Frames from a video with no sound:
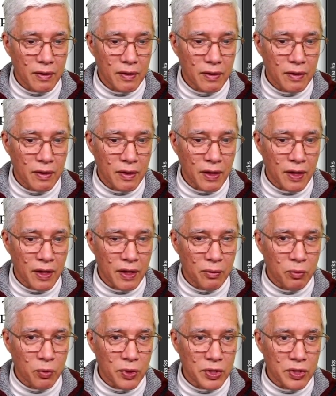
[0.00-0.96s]
Then
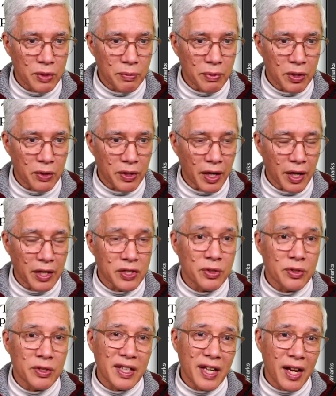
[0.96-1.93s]
we should be okay. So
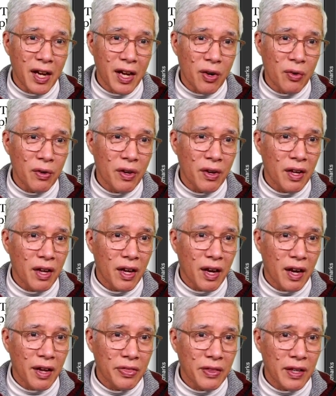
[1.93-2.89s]
now
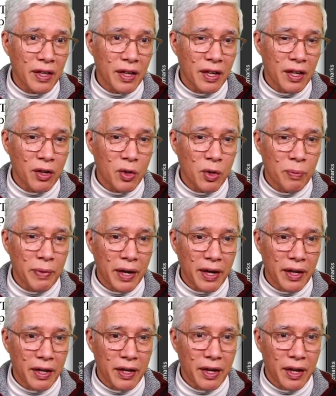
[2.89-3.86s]
I think I can go
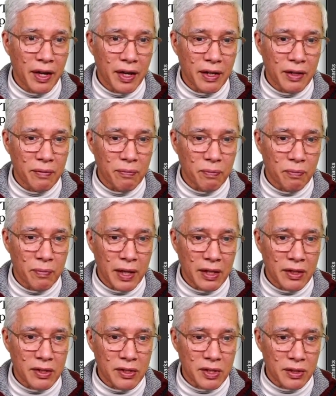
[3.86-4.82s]
back and make
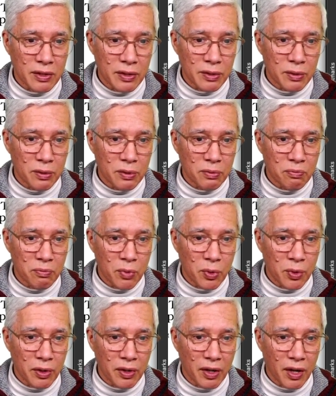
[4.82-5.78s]
this a little
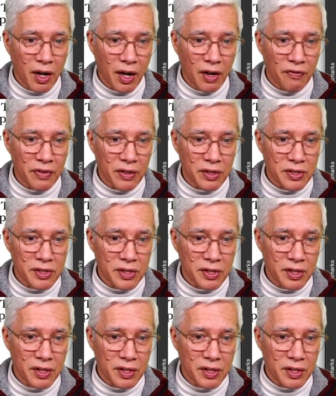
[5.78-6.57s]
more obvious,